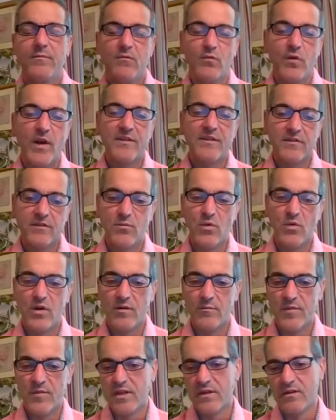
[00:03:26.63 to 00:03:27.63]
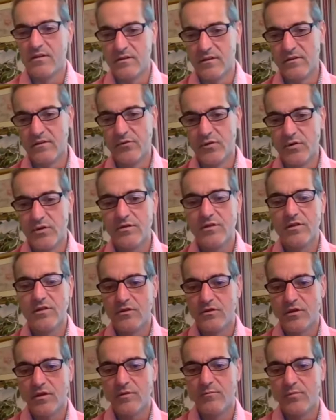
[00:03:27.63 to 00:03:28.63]
ransomware being delivered to
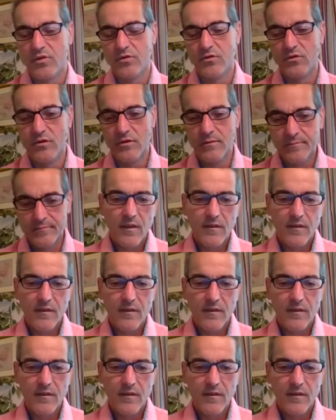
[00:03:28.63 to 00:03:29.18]
your computer.